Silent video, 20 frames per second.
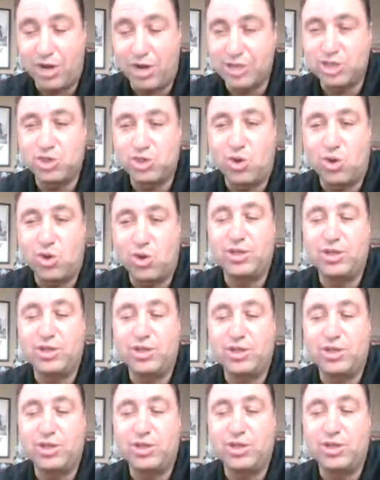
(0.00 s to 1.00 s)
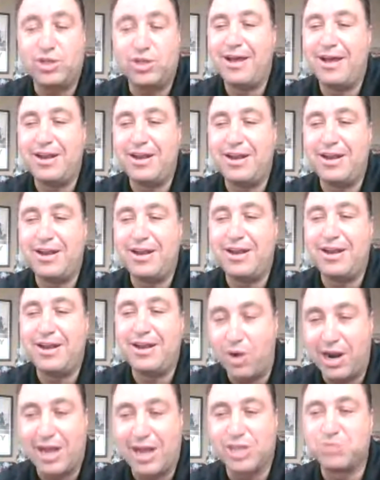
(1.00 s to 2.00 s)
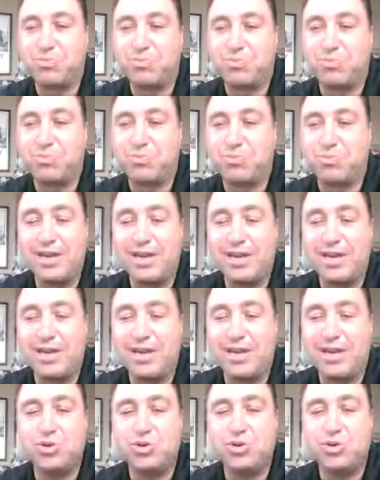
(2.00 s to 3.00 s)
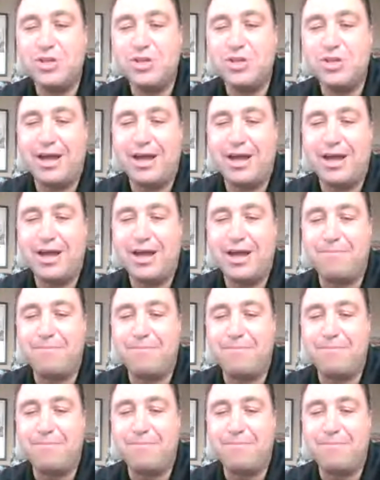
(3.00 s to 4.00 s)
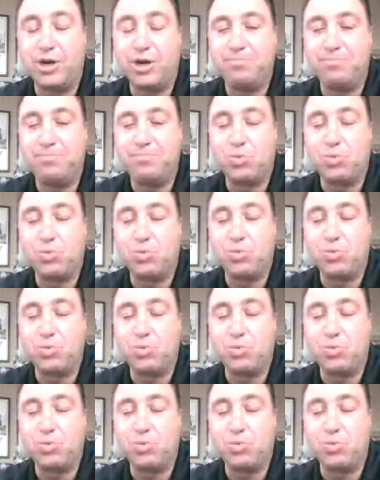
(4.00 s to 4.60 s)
a truck stolen, never had a warehouse broken into, but we're